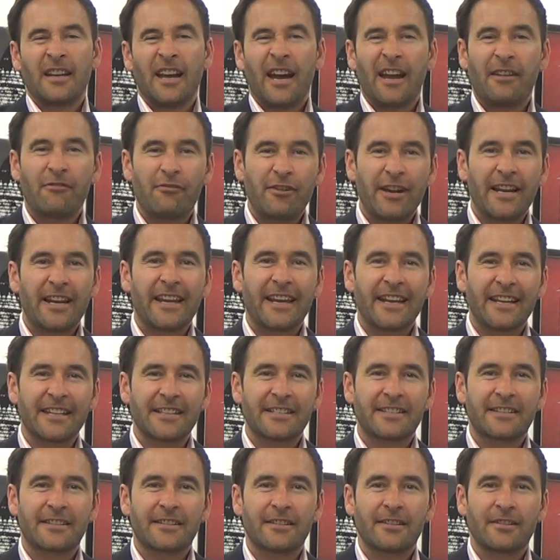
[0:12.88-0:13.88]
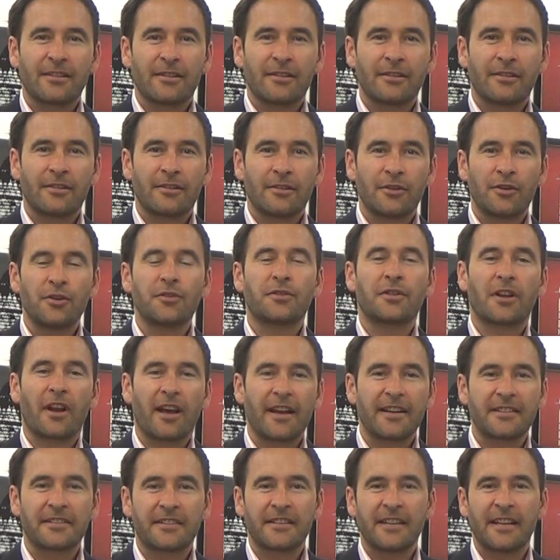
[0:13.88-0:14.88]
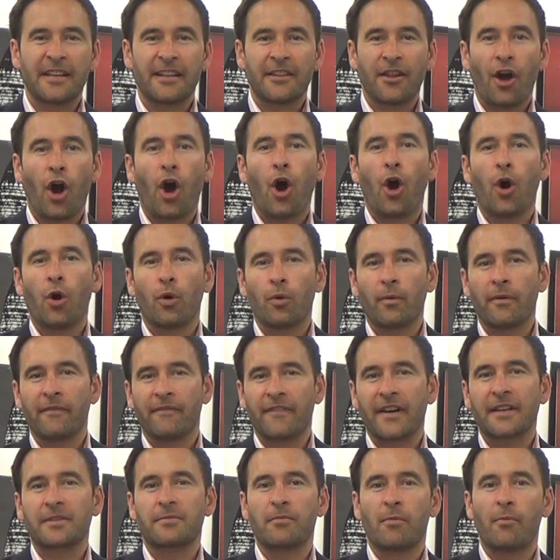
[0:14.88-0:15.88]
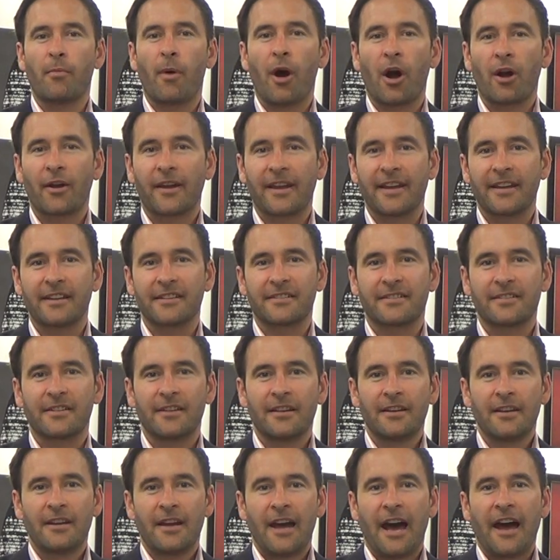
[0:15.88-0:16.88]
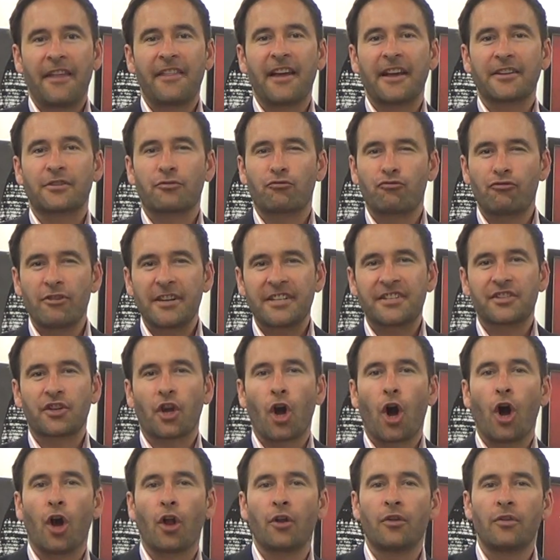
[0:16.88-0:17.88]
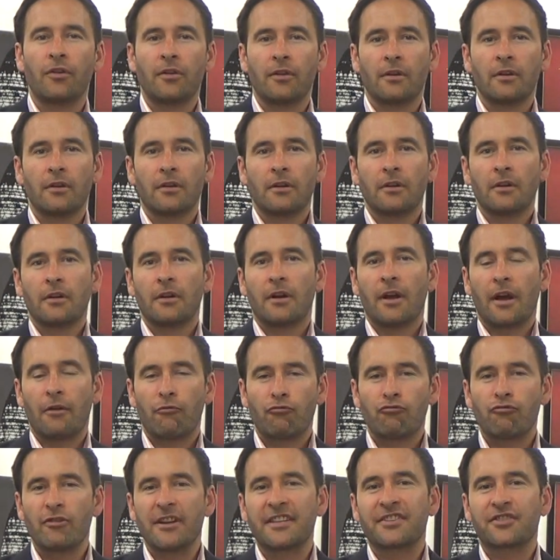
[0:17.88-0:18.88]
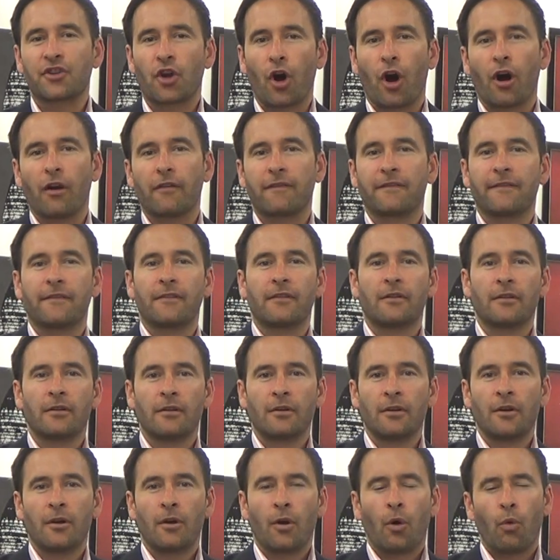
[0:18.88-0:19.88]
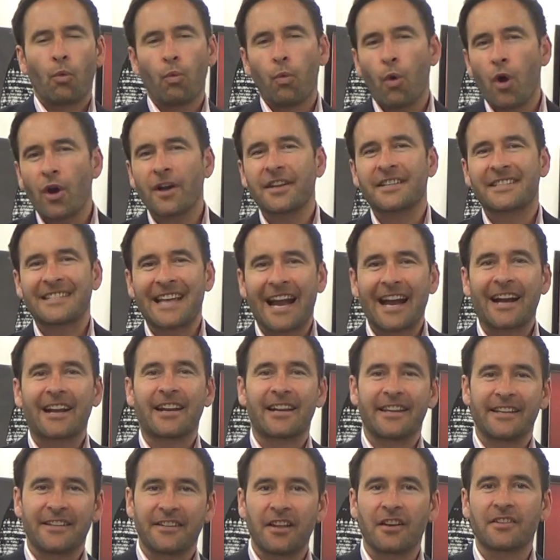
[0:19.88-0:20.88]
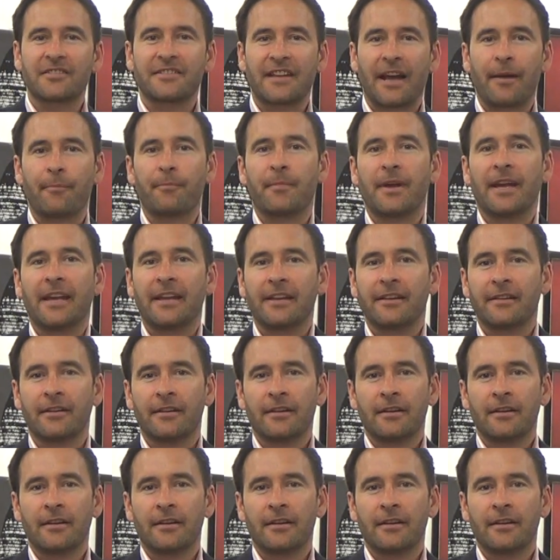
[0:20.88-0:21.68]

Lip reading: And really it's utilised in the whole investment markets, and that's risk on, risk off. What exactly does that mean?